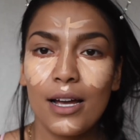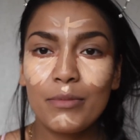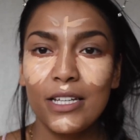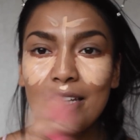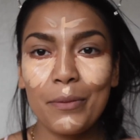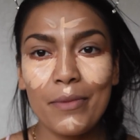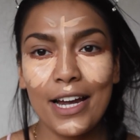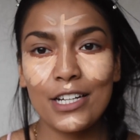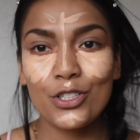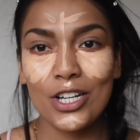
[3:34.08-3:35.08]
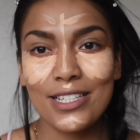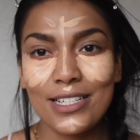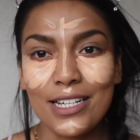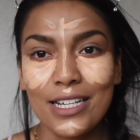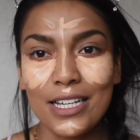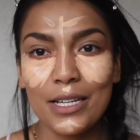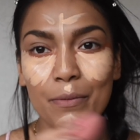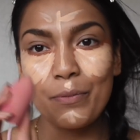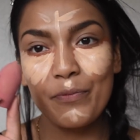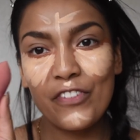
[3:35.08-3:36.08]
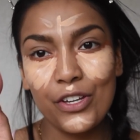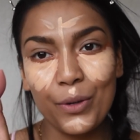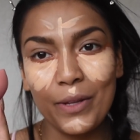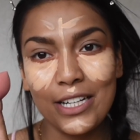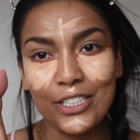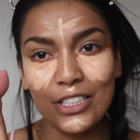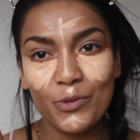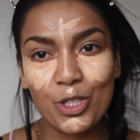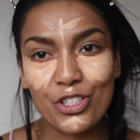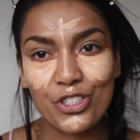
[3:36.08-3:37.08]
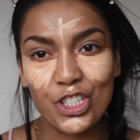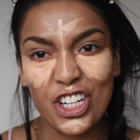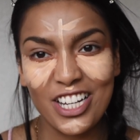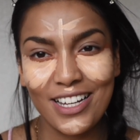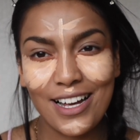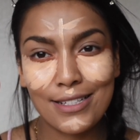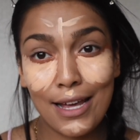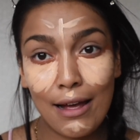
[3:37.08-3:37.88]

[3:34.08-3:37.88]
I'm taking my trusty finger blender, which is dirty as